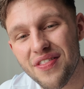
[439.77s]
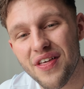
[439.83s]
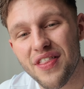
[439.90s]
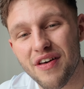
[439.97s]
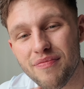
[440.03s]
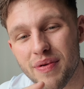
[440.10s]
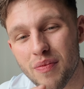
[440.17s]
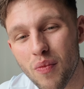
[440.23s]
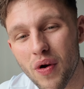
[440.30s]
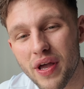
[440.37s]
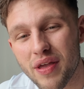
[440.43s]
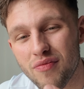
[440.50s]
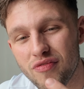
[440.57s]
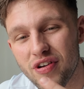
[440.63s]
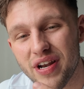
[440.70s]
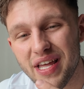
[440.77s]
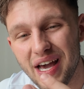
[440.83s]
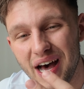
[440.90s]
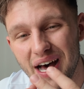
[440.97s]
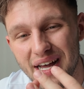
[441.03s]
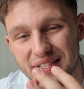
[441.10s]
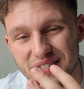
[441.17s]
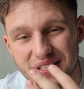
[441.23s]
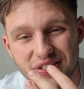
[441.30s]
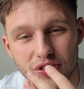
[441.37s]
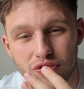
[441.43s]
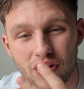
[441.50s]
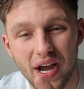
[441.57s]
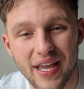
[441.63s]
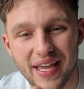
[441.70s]
that they've been working really hard
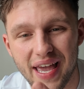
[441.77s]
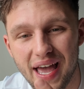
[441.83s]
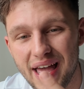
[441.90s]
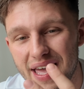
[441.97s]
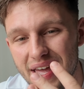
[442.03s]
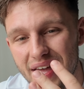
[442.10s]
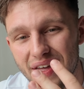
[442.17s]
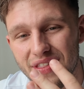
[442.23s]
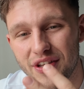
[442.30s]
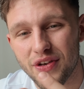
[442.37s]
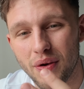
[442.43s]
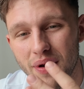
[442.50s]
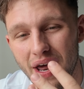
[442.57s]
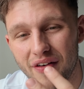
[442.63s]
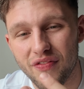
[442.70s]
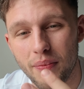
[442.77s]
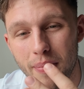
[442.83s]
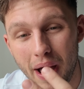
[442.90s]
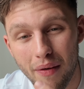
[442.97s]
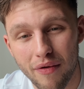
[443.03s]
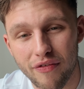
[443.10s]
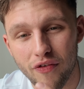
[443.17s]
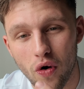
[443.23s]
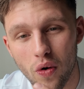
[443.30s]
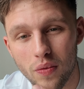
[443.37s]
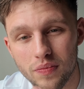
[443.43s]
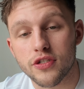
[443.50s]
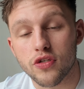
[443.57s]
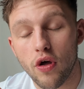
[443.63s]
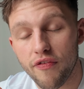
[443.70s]
to try and get and they don't have the power
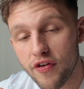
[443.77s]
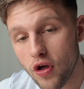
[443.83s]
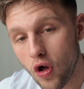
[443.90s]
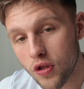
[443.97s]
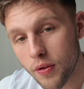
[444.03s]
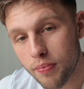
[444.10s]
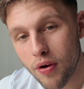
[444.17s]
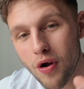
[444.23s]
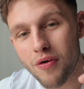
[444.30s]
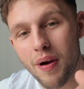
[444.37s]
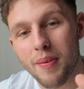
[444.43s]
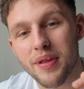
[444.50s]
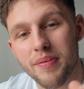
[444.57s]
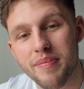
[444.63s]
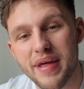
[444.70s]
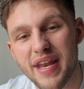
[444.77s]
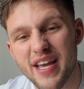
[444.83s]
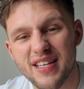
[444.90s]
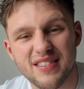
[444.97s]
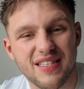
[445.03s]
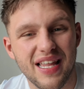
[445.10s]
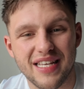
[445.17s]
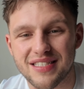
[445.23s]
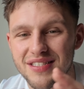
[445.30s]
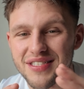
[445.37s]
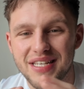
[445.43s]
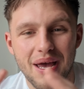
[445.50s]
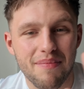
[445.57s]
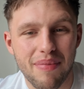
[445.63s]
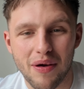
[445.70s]
for. There's an offer on the program at the minute. It's less
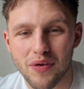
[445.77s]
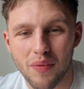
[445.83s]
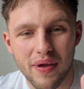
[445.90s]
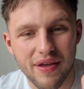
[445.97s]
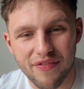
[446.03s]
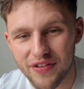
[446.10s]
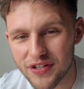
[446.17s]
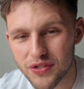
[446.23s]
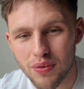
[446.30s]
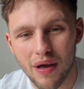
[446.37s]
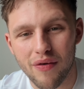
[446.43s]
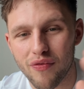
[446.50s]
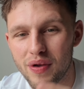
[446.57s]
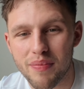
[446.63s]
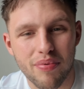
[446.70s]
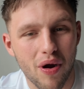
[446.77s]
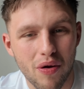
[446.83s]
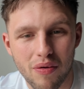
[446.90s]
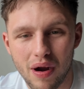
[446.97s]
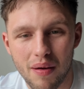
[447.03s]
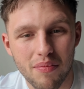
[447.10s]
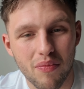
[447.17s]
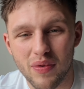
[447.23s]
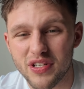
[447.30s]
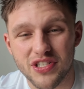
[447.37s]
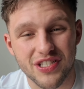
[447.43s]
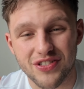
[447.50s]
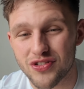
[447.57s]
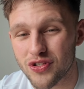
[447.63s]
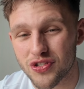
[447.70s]
than £10 a week for the 12-week program,
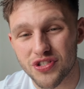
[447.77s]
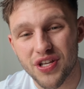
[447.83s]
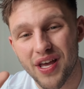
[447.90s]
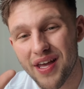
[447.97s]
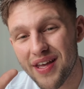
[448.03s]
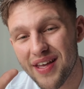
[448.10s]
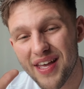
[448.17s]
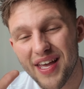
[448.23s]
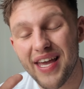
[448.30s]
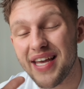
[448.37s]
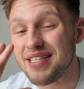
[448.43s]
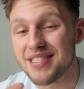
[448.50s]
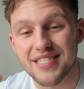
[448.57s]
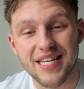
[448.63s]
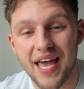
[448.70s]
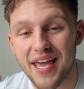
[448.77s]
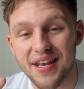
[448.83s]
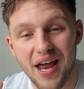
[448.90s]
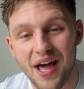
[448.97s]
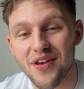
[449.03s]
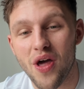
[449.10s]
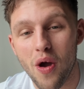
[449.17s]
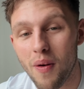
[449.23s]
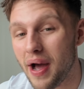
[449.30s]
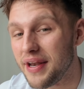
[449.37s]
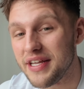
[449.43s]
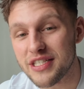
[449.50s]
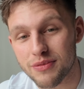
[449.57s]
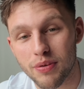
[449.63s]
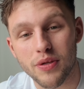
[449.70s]
which is just insane. I know
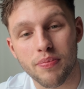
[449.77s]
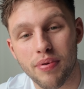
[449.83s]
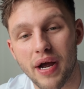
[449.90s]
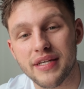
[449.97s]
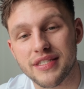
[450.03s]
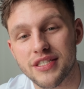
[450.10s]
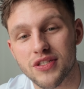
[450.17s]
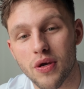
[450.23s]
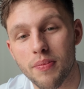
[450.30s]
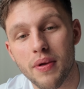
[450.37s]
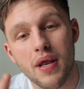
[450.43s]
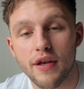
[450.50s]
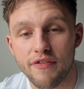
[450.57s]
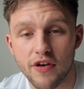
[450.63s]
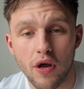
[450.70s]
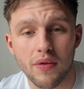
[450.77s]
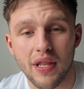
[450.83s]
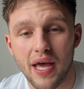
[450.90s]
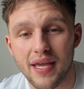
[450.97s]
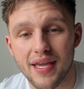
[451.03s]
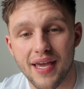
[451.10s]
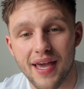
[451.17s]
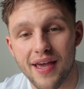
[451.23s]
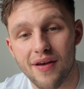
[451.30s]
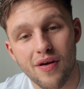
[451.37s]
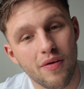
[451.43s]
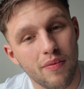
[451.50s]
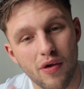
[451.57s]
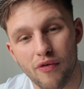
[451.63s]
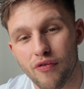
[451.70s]
I need to put the prices up. And if you don't like
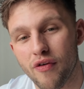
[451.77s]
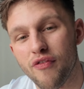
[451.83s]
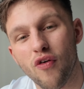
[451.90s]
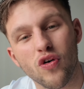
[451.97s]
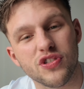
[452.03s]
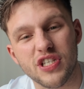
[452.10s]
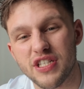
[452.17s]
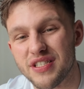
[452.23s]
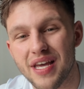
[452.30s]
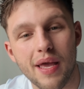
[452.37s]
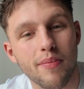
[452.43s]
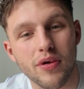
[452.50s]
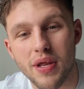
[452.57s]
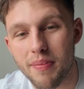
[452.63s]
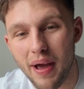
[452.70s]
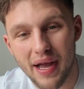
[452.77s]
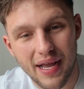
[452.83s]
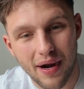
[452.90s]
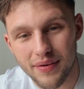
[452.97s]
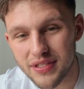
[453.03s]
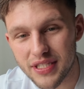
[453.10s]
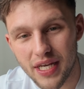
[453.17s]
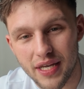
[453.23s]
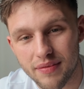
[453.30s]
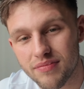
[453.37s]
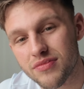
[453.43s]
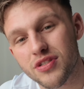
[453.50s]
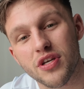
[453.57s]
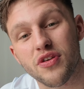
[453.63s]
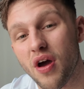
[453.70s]
it, we offer a 14-day money-back guarantee.
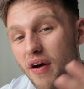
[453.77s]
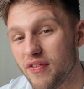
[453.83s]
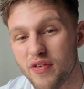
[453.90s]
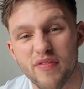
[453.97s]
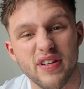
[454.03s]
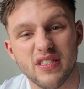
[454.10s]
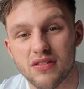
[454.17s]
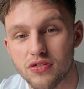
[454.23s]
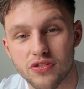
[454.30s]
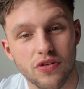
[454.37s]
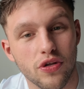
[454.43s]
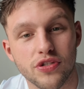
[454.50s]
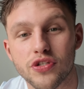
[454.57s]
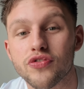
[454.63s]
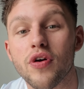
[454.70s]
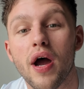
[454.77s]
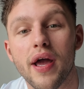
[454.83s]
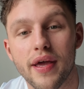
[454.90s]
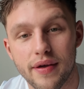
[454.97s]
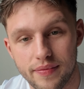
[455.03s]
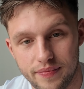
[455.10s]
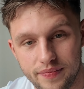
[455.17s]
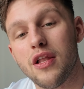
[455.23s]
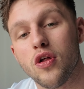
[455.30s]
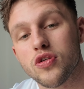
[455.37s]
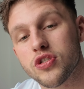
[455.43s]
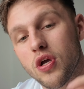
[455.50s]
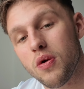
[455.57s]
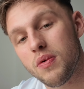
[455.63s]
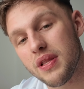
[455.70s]
So you don't have any reasons not to try it. I'll
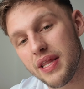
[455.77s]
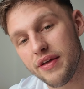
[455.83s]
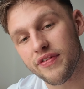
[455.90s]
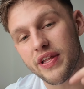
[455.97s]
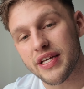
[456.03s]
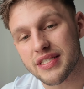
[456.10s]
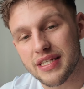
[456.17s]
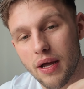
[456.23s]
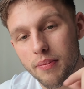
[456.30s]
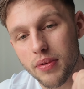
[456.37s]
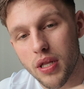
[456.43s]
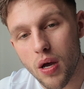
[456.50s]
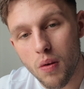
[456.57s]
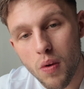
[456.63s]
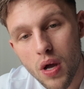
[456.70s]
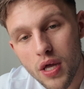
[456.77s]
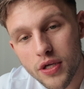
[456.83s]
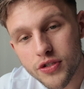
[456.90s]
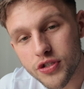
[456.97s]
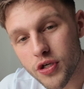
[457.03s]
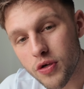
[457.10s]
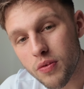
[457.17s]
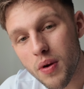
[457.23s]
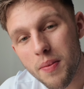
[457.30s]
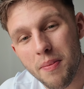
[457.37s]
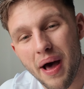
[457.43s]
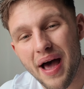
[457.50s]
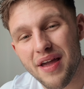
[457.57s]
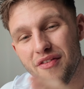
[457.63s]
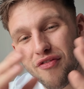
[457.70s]
also leave links down below to
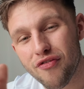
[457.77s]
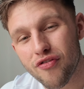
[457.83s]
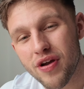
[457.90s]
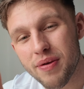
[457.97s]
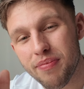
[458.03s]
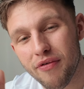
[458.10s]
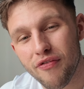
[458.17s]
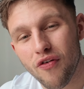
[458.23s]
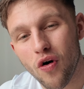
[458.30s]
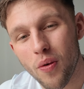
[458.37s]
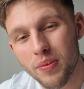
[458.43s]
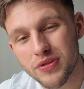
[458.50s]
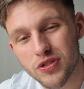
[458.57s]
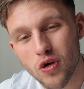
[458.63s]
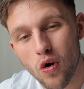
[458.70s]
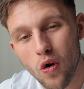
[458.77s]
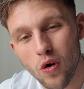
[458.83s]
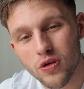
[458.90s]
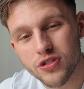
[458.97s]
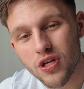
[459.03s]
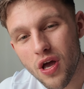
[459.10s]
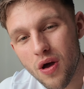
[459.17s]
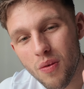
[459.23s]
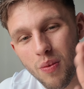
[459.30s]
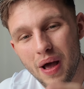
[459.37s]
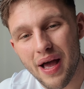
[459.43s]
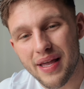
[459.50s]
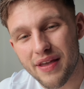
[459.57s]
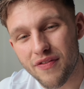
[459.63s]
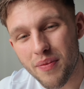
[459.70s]
my free performance course
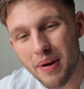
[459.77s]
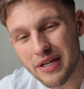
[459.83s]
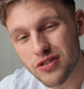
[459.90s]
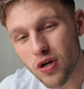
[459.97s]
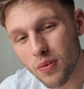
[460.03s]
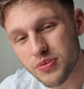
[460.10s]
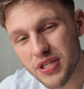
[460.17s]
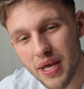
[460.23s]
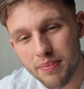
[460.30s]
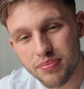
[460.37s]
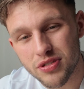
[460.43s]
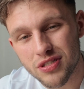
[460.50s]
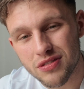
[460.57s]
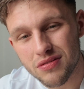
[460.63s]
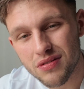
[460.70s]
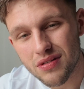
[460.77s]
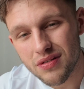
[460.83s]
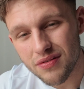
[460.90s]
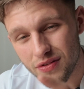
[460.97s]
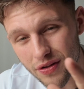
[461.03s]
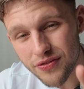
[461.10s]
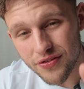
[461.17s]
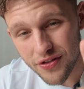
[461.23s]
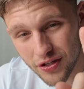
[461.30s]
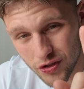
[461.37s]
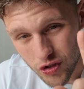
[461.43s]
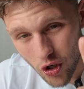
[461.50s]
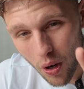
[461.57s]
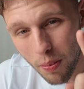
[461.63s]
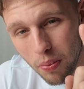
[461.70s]
where I give you my top tips, the
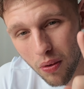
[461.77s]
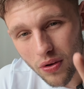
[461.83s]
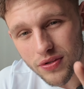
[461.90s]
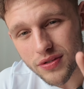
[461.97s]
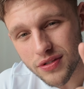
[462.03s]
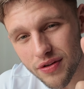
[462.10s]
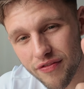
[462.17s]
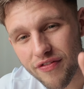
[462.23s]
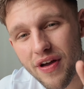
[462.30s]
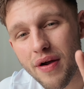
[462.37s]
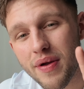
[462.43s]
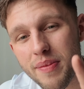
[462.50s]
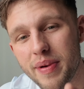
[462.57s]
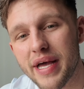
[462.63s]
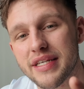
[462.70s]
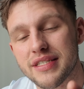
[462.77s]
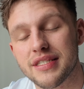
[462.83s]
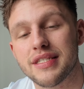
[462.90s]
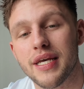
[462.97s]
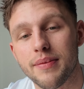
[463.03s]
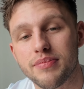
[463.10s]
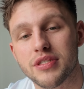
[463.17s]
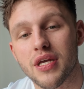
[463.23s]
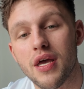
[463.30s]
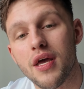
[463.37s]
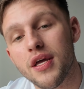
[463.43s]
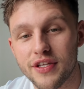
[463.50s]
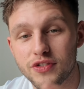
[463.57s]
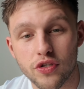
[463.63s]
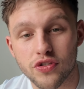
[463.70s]
top ones, the very best tips.
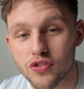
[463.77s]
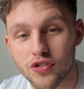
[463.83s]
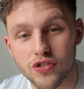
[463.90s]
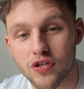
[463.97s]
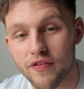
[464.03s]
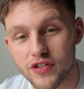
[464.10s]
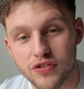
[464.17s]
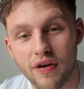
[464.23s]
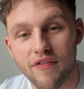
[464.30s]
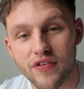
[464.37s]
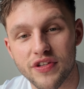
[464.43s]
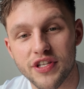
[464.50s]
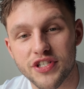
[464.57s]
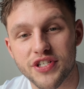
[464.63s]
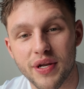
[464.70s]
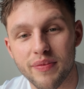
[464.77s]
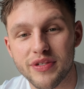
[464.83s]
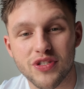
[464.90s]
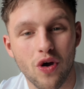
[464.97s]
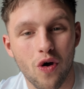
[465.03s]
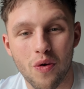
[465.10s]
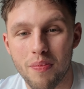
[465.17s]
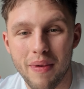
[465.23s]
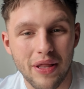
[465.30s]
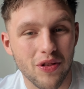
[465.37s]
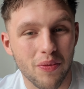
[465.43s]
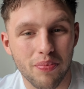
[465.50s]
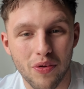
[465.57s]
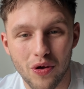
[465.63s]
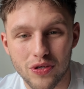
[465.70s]
This doesn't just cover strength and conditioning. We talk
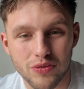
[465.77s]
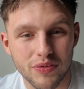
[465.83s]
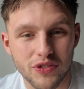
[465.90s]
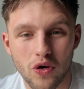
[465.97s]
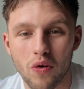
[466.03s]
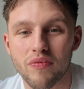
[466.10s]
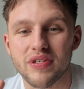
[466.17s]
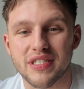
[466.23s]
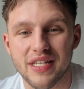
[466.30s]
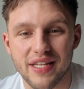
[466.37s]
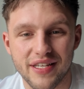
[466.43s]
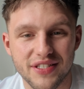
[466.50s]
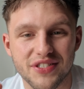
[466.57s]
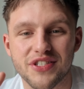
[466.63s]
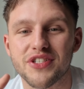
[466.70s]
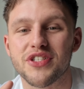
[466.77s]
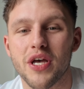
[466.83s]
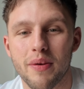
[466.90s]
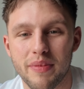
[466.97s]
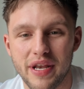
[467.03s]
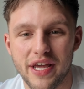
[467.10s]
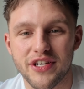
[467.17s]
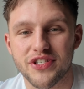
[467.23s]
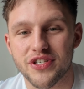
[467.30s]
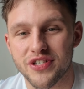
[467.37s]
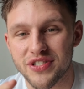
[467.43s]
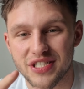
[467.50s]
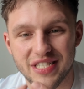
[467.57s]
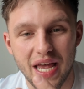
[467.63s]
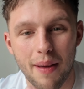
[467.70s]
mental blocks, we talk resilience,
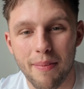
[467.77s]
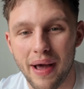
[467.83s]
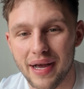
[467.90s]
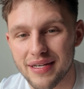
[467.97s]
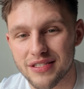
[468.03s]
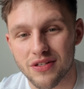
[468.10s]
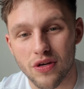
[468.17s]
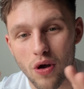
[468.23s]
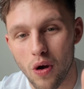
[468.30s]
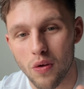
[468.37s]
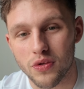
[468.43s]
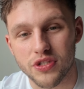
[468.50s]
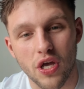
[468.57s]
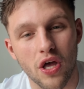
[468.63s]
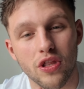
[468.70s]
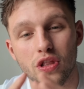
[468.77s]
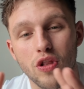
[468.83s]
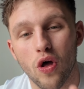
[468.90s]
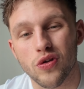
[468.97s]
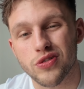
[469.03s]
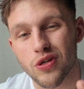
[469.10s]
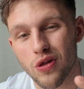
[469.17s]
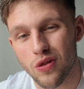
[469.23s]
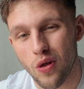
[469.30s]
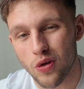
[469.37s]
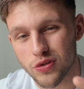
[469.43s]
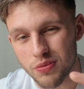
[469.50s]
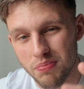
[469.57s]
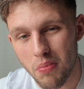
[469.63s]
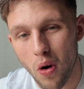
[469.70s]
determination, setbacks and goals, and
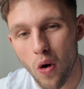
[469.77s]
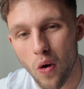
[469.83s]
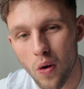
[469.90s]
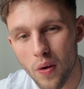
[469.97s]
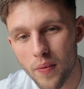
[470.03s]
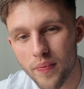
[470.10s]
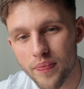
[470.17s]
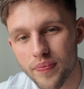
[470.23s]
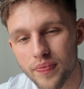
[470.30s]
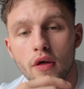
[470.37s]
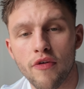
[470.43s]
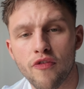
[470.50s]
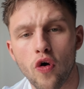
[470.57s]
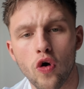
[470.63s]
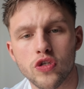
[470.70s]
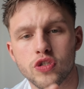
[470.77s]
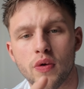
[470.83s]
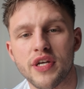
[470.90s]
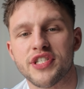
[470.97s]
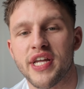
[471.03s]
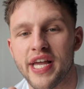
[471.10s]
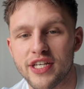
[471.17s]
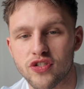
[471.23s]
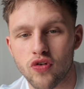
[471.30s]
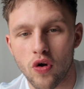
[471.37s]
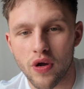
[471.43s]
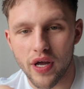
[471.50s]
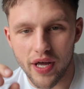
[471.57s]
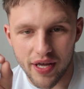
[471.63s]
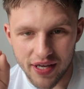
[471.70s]
lots more. Of course, to actually get
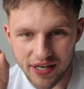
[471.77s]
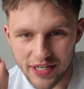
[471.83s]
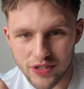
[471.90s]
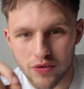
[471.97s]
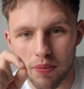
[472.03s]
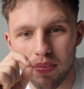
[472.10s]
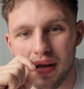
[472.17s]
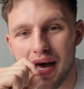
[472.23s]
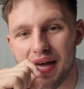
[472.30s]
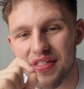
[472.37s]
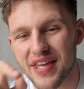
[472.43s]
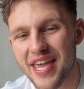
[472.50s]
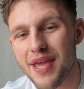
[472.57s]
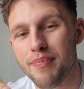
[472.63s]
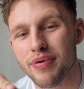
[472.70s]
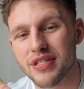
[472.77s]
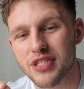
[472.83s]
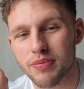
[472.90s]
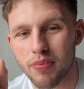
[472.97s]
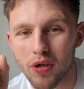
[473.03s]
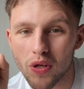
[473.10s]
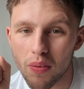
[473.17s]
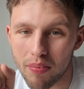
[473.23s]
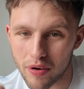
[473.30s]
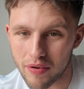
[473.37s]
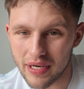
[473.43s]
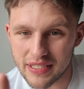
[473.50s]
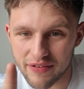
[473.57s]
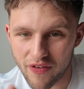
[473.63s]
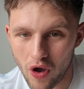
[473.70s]
stronger, you need to apply the key principle,
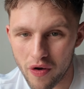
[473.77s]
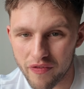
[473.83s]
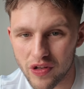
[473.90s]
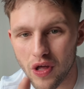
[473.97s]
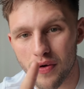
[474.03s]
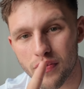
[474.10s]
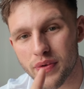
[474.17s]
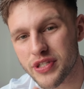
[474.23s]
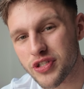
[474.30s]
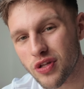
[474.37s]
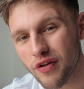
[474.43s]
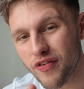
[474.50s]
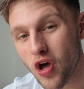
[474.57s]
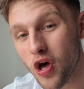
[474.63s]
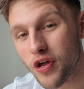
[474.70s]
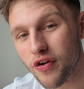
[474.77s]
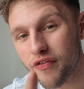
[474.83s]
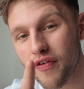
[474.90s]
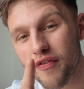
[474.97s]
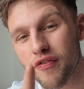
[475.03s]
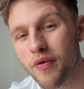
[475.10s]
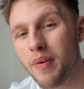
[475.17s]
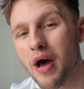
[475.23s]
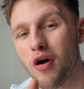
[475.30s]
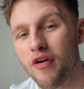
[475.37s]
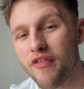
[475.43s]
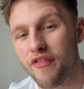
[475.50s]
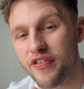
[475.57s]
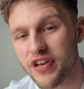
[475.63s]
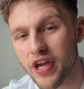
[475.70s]
progressive overload, which you'll have heard of from our
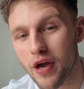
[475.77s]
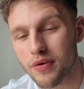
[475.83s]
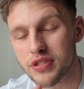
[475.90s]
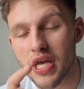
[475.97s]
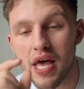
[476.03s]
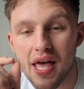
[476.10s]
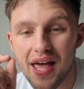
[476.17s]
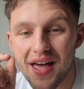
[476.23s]
other videos,